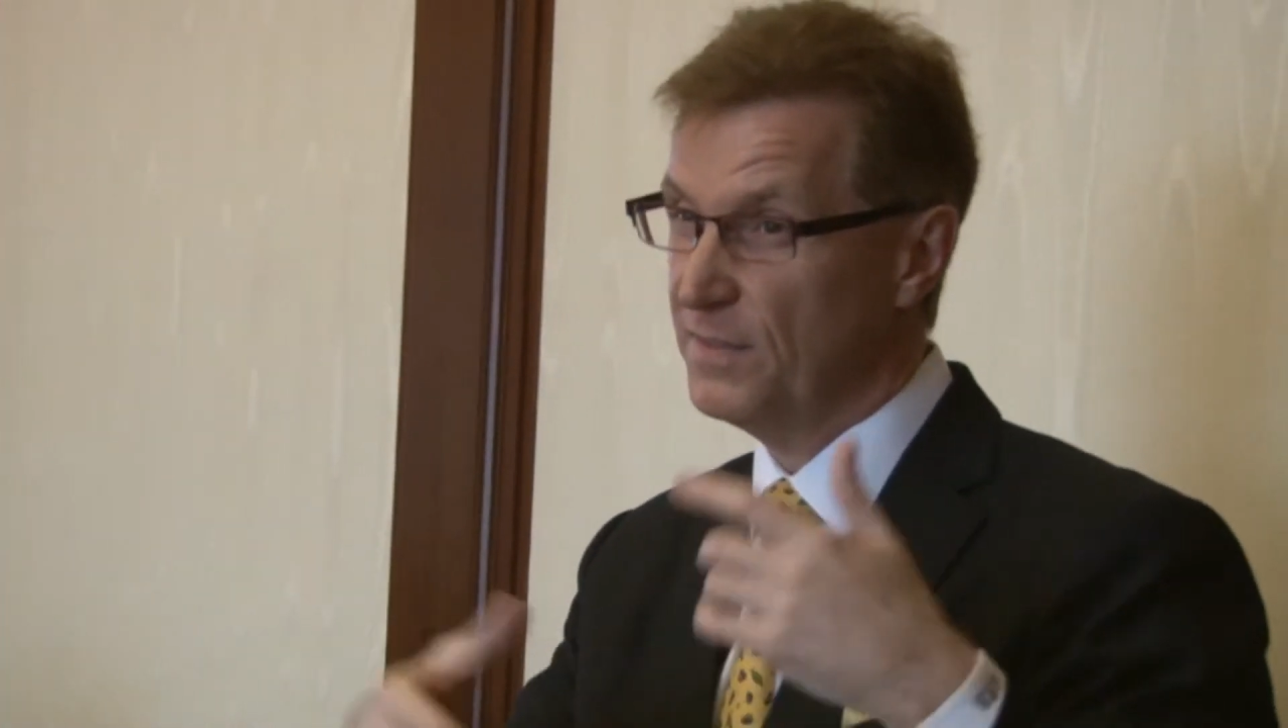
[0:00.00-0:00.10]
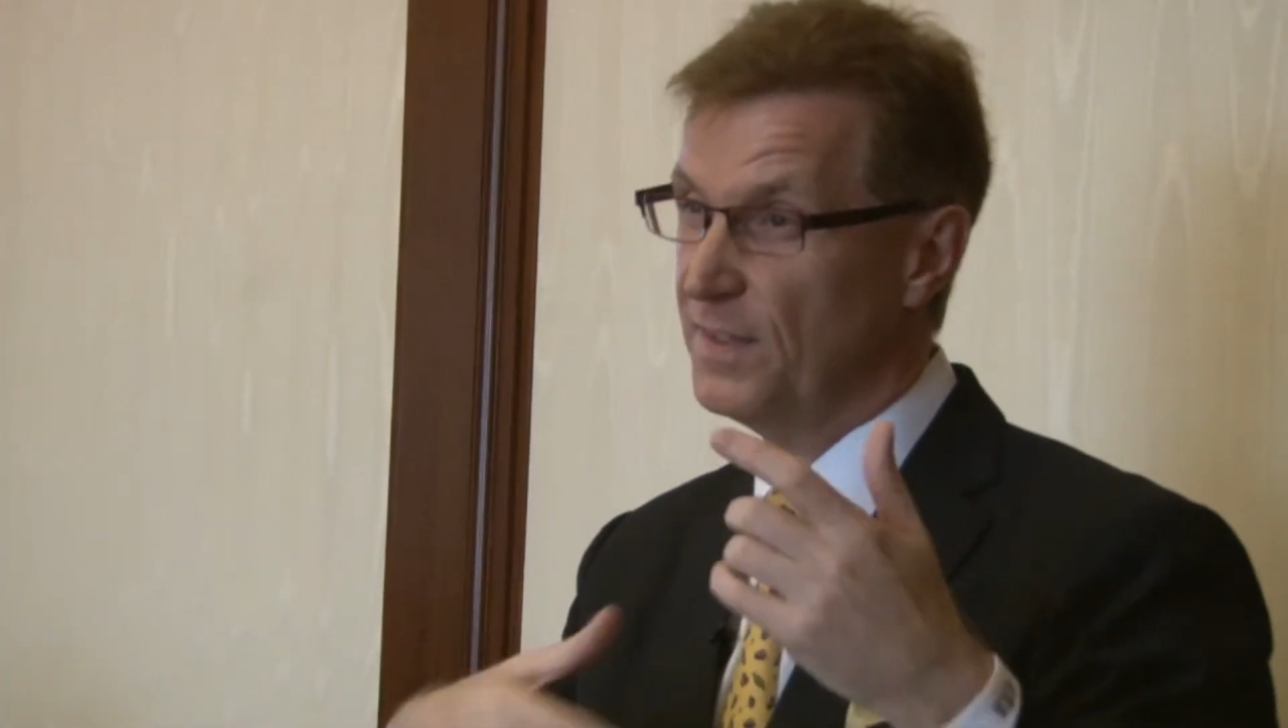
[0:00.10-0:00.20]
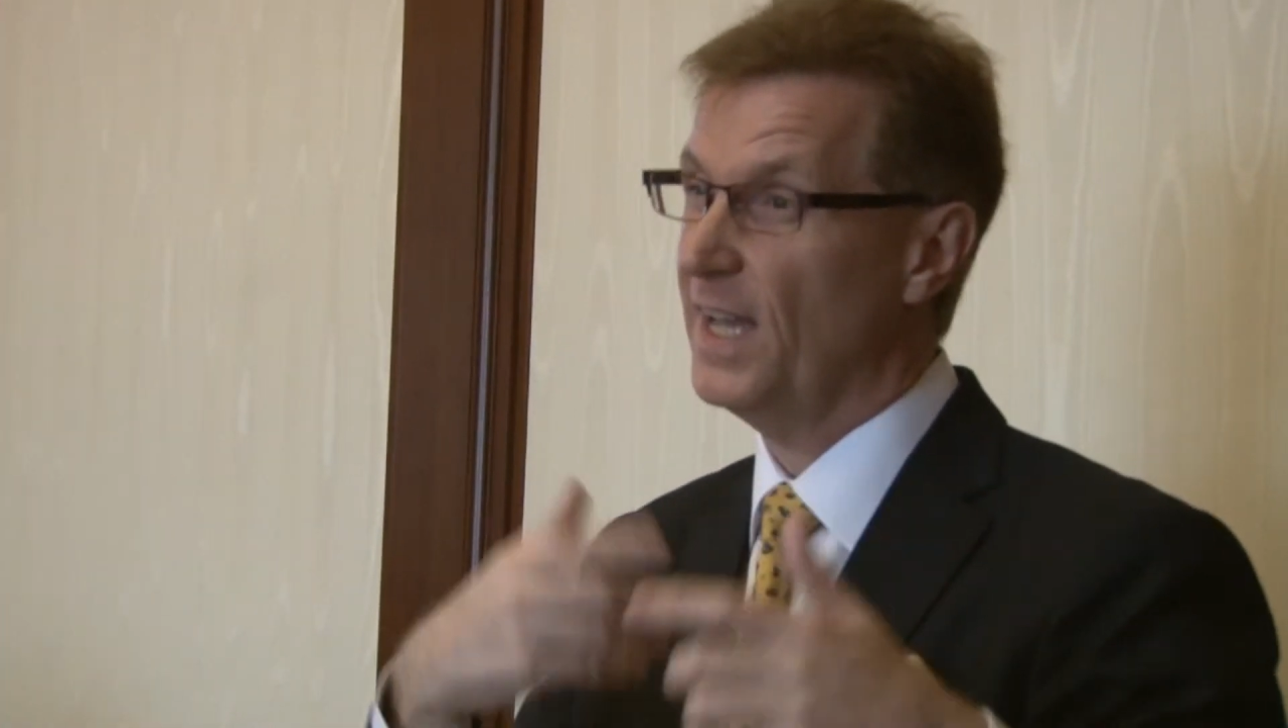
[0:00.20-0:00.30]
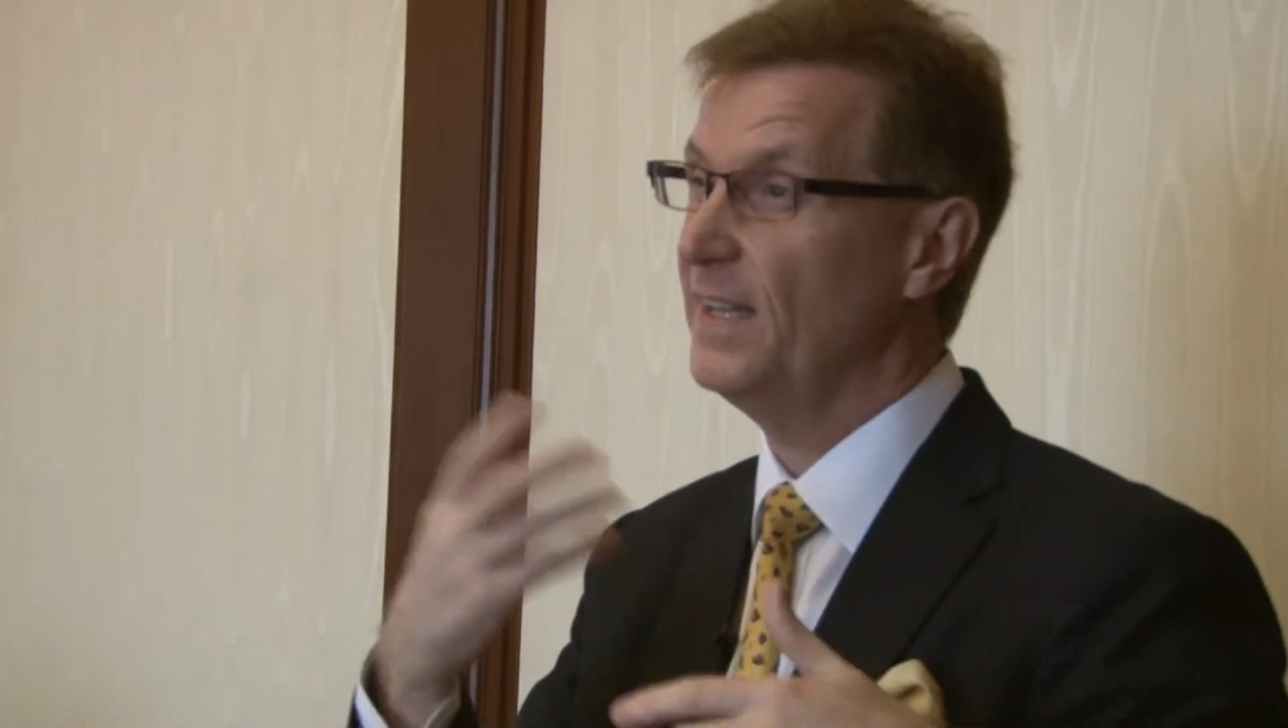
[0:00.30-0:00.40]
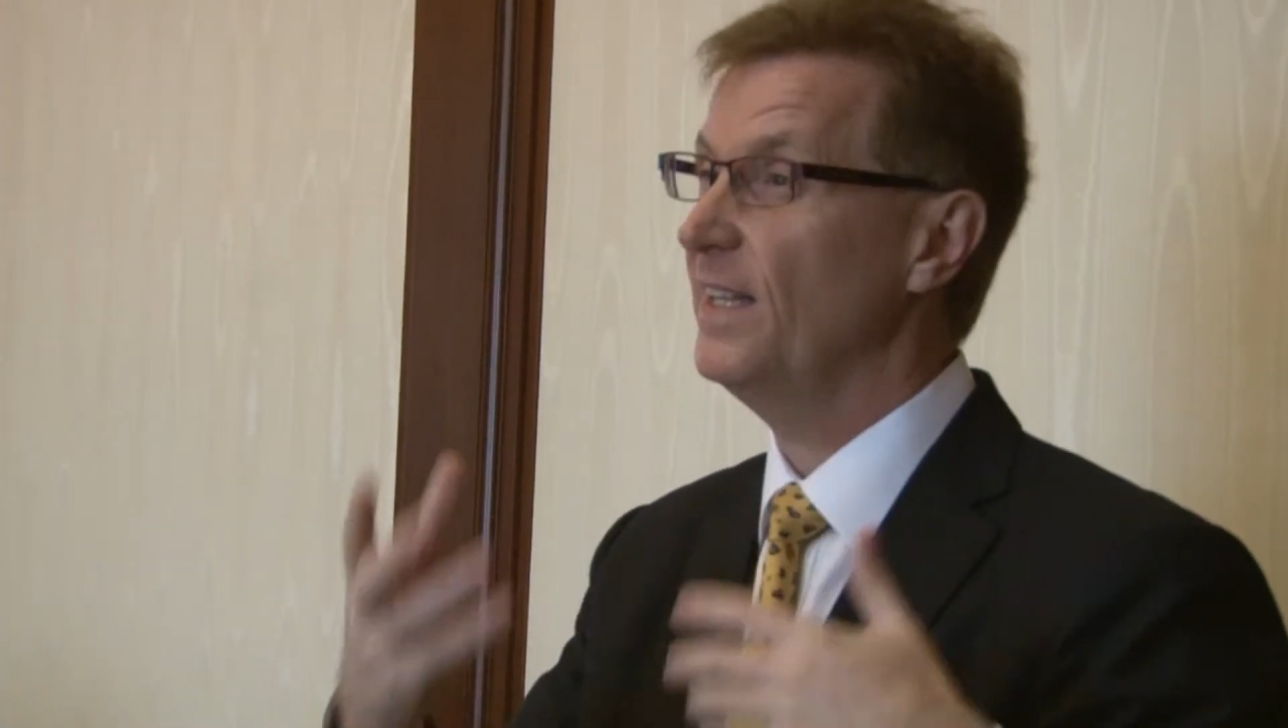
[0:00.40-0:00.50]

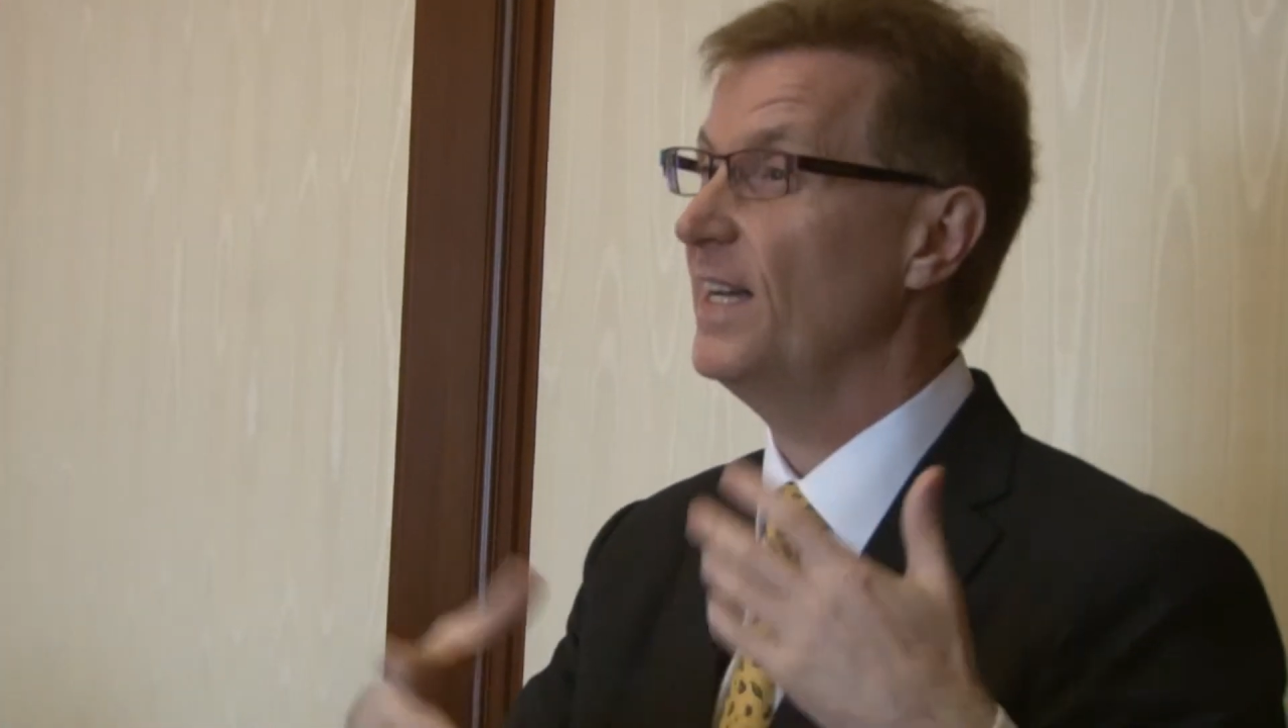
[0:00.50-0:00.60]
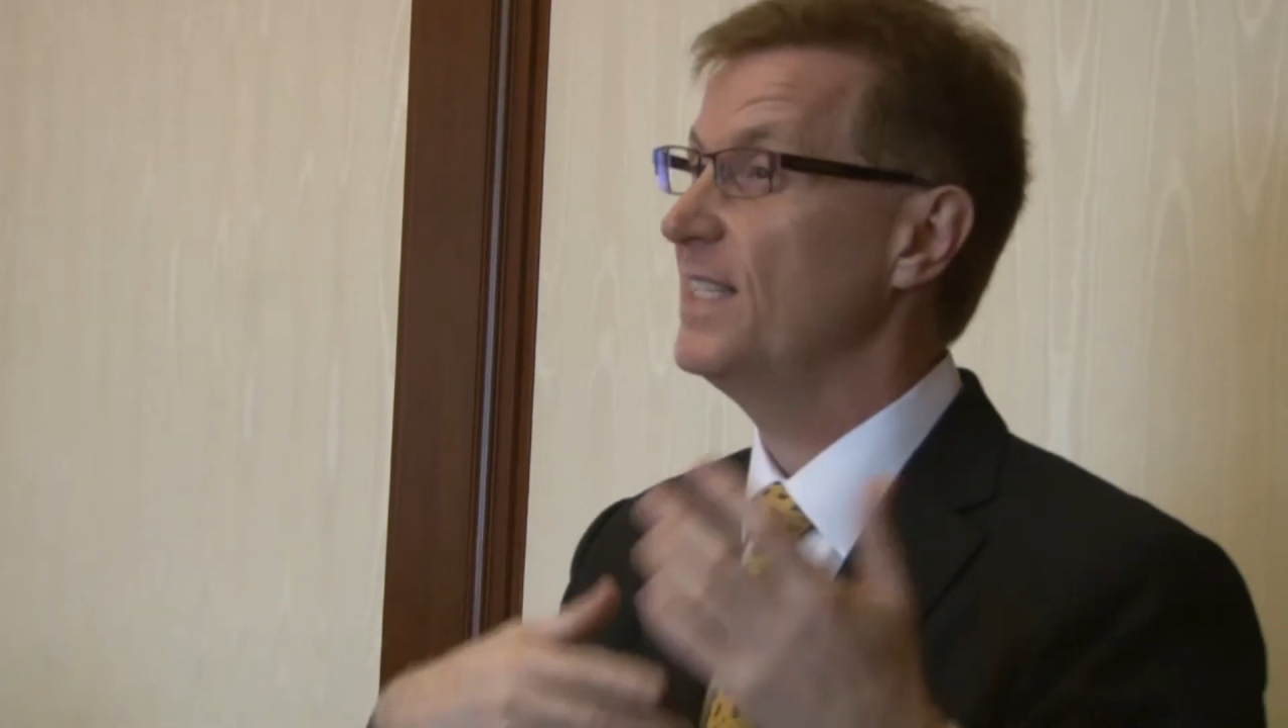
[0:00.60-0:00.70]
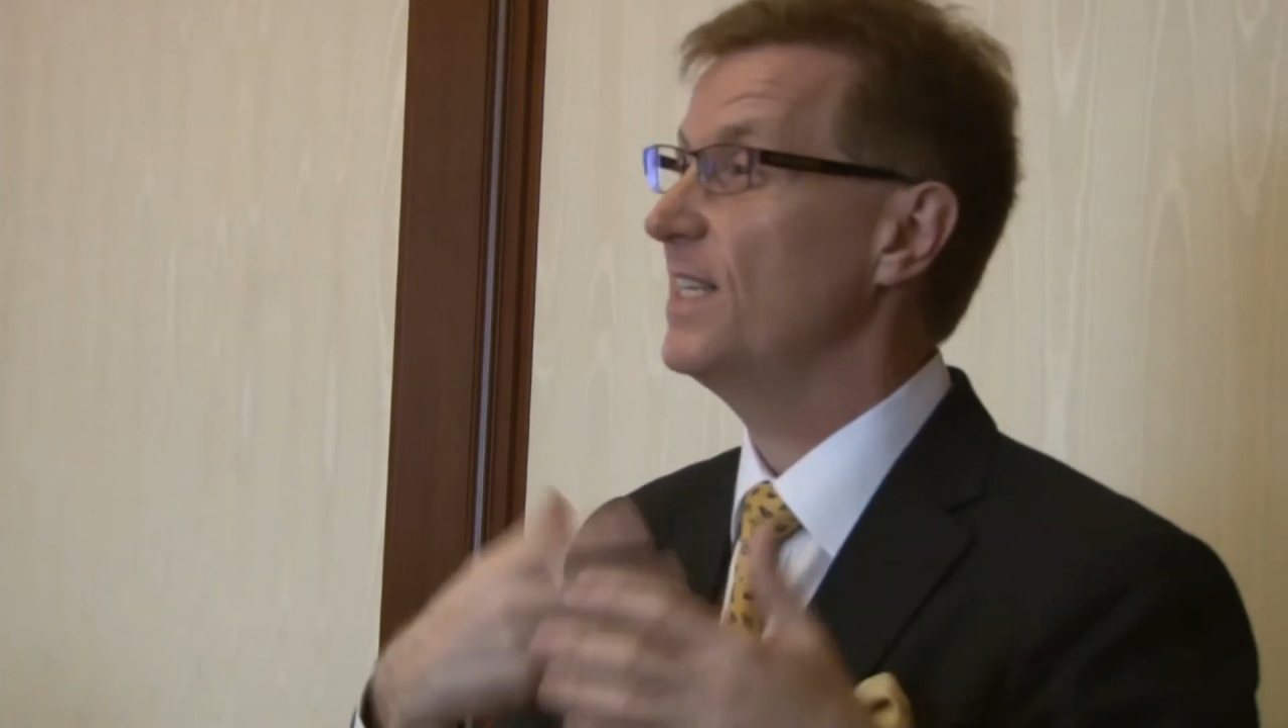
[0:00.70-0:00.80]
finalize